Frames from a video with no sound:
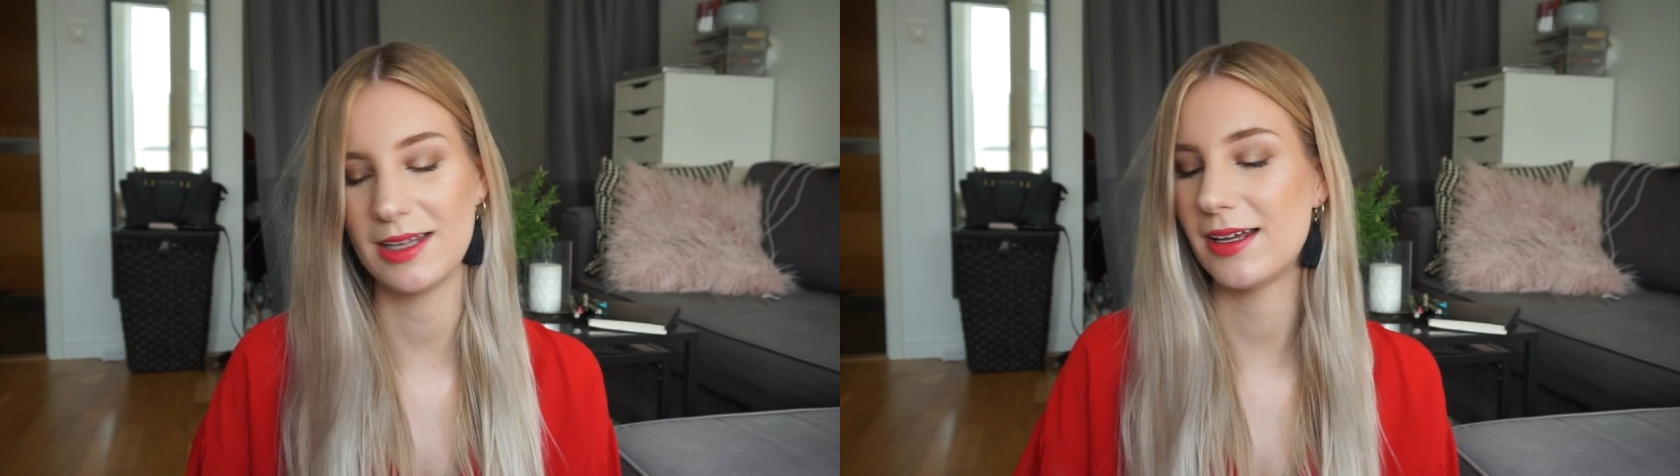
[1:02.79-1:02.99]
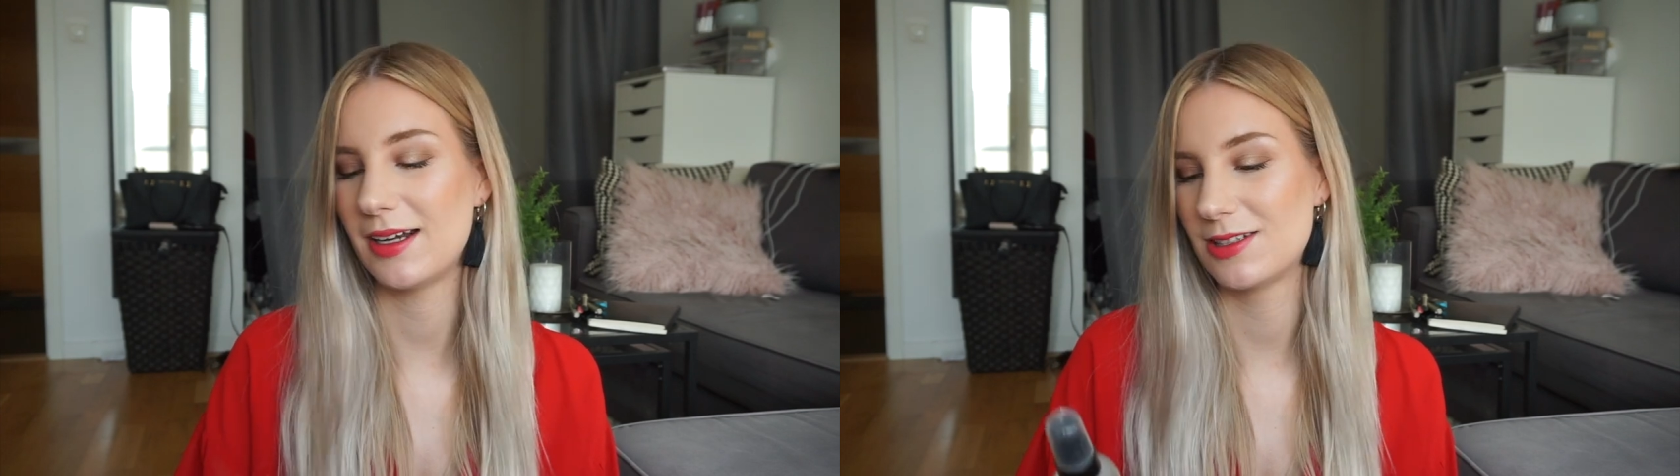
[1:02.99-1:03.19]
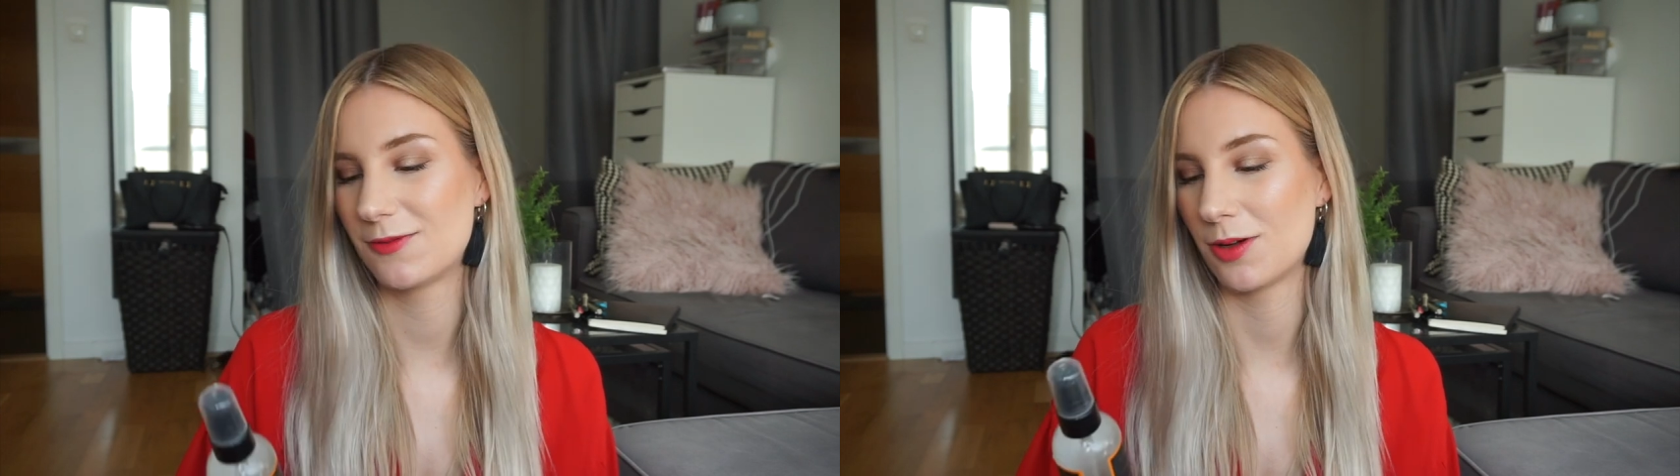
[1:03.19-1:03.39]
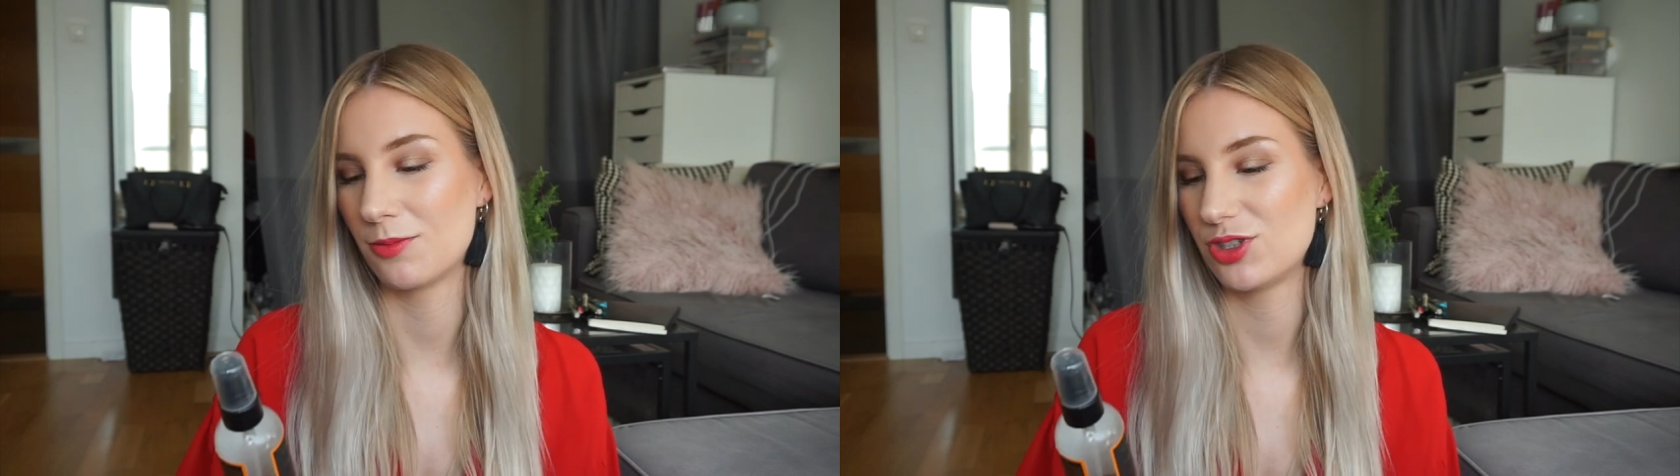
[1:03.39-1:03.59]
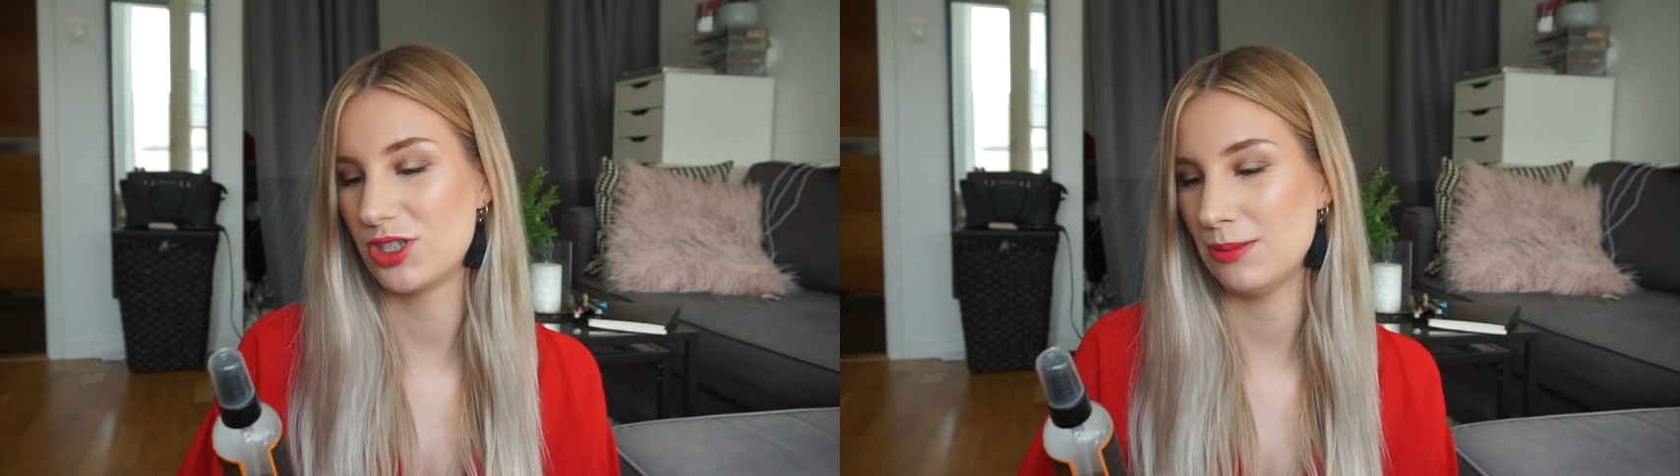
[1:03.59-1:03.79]
and that is
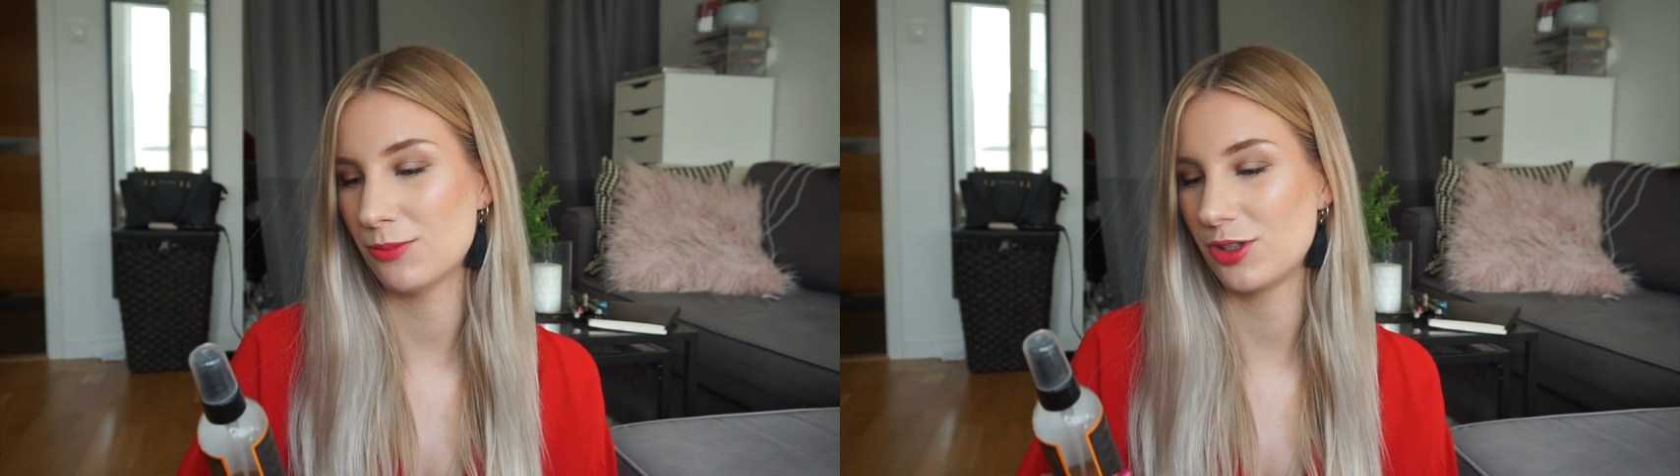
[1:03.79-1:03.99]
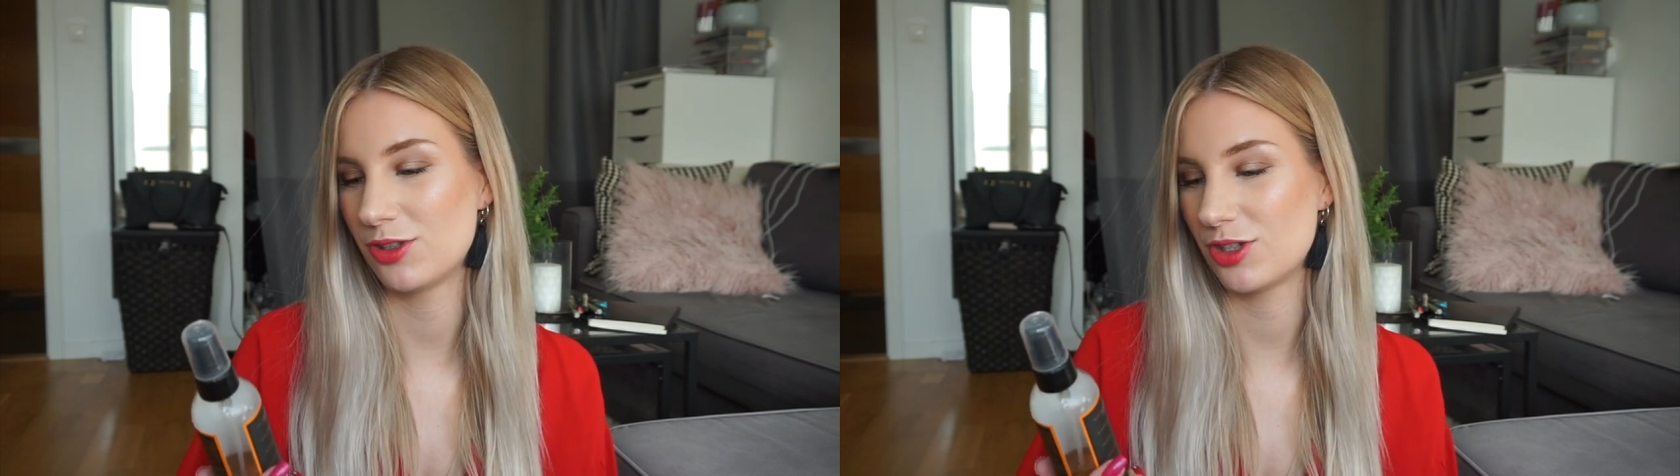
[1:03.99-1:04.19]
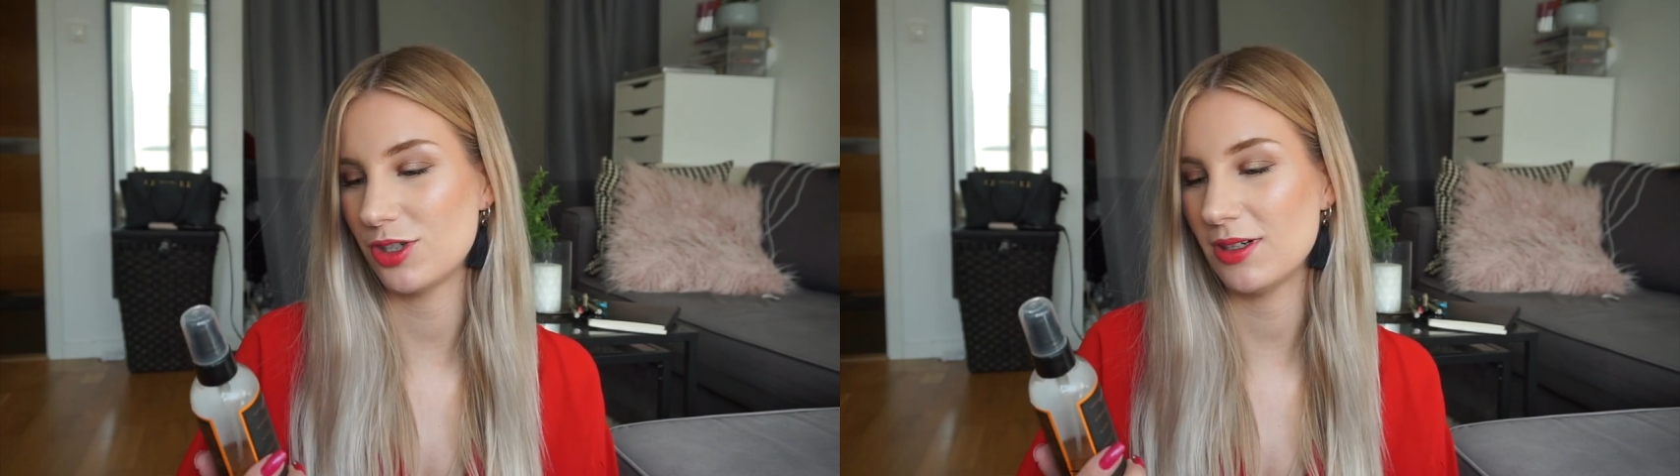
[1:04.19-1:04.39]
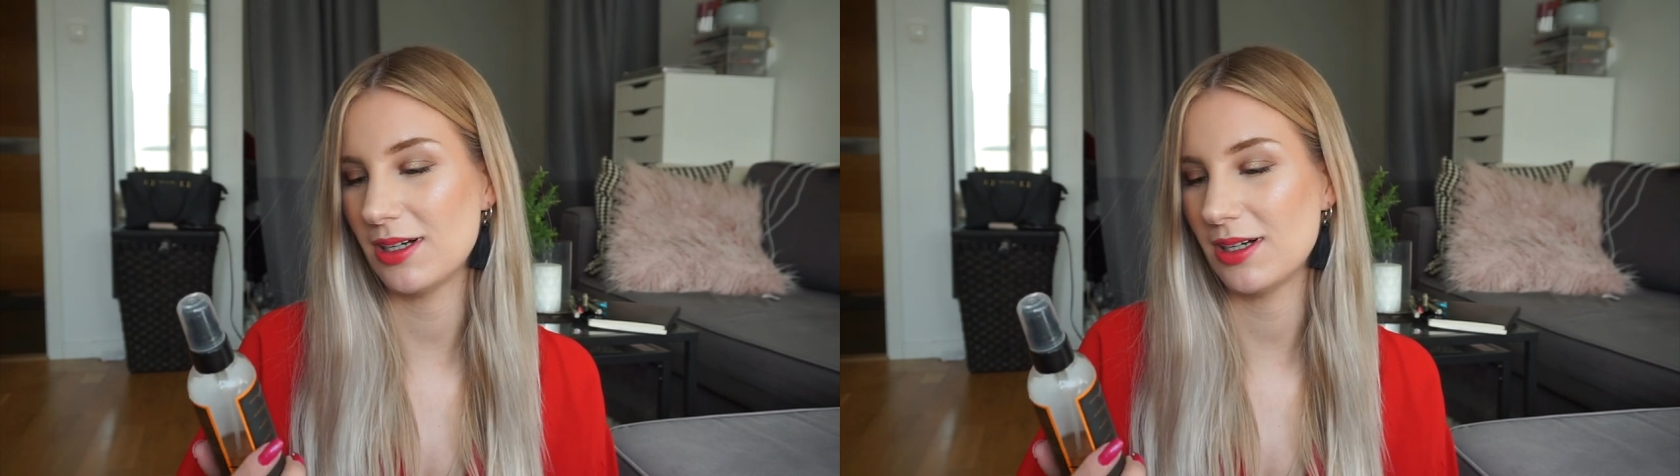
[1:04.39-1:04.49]
from Shea Moisture